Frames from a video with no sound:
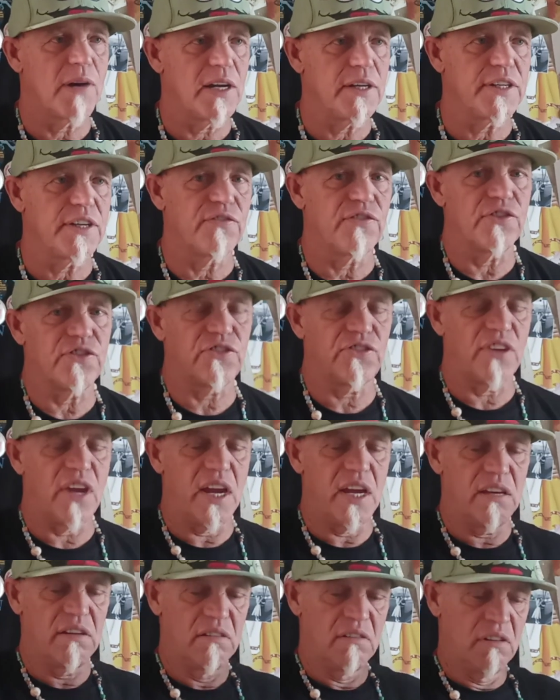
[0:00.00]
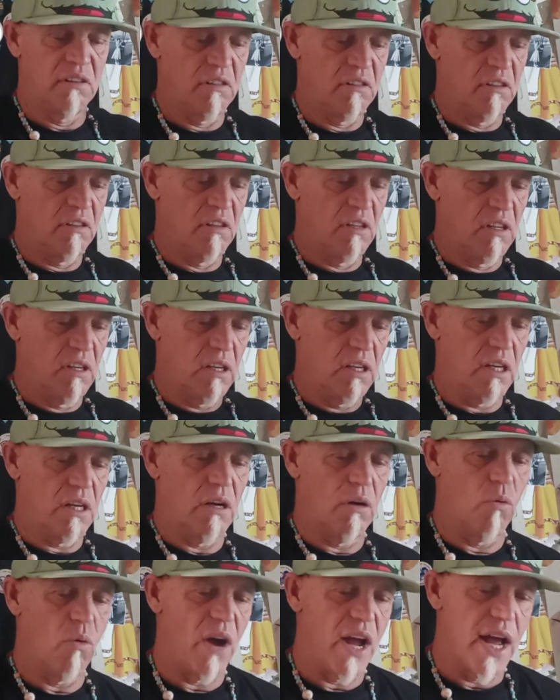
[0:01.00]
on a different site, you
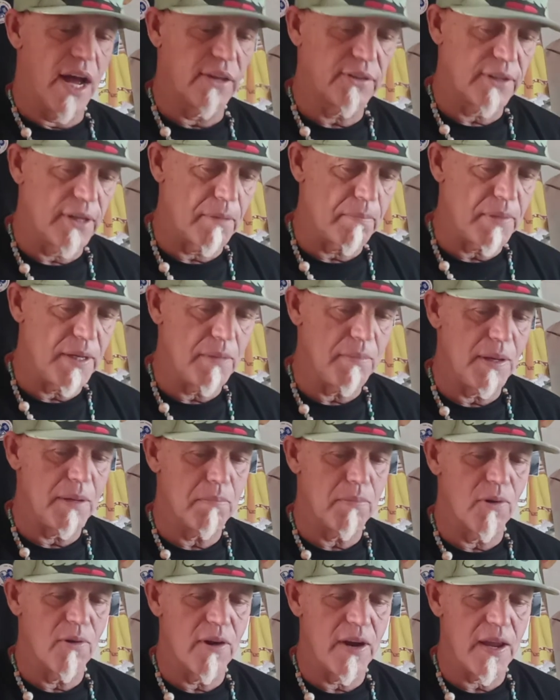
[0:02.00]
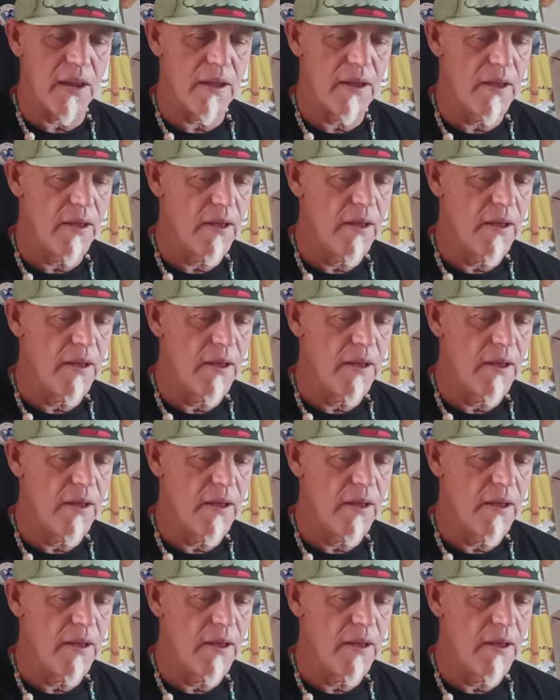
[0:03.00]
know, way out there at PB Point.